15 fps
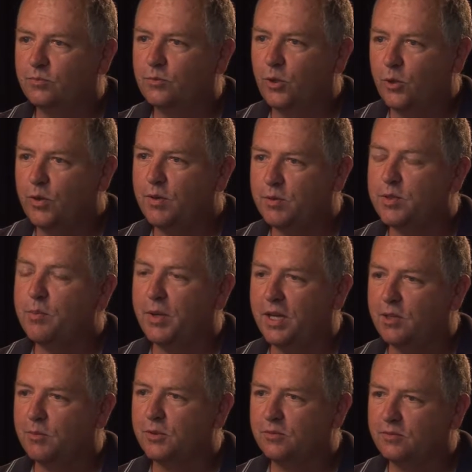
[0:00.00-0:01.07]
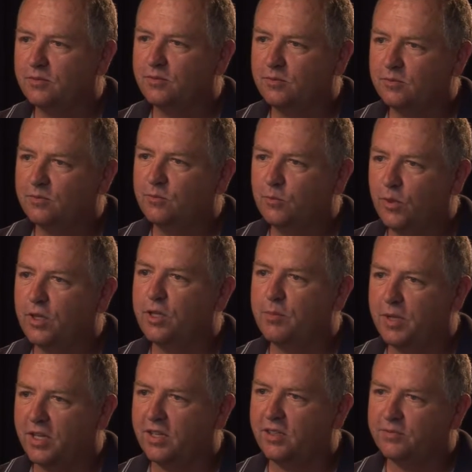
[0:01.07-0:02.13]
two, he was dependable, wanted to
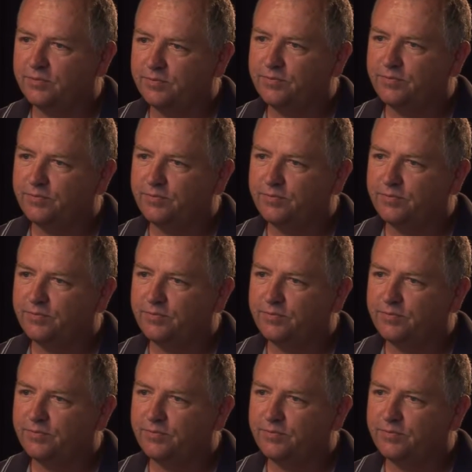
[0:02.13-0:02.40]
be there.